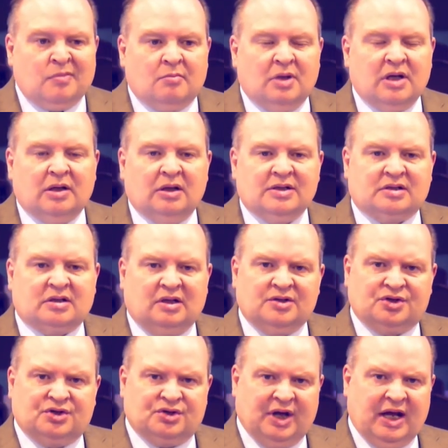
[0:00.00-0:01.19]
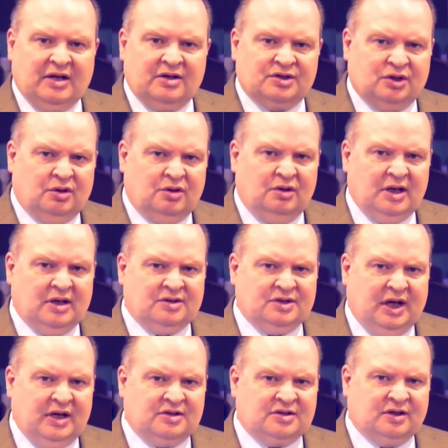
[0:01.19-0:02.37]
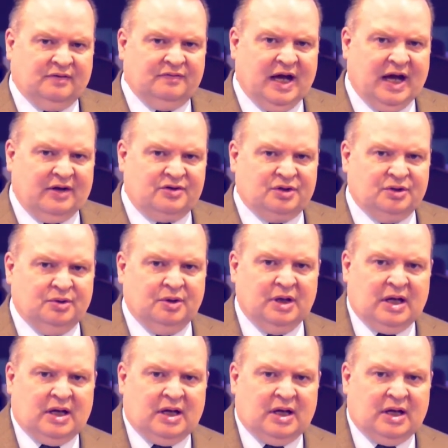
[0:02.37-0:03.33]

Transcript: but let's change the orientation of that to,